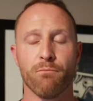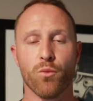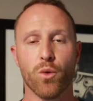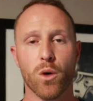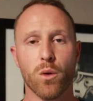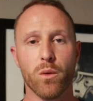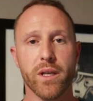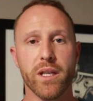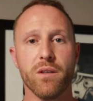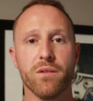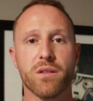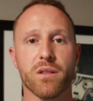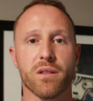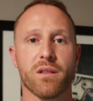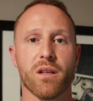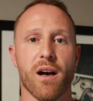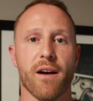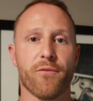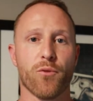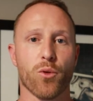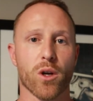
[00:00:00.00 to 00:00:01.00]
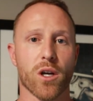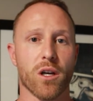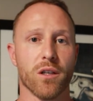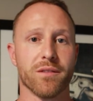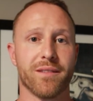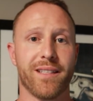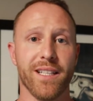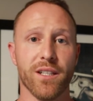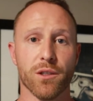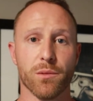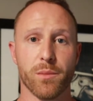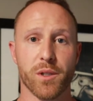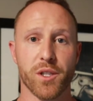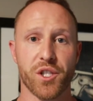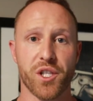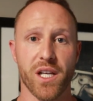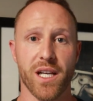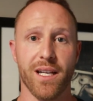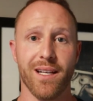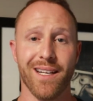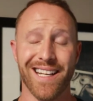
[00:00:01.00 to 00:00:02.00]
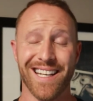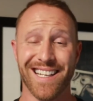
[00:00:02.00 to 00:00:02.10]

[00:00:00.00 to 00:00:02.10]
Well, we use a software called Deal Machine.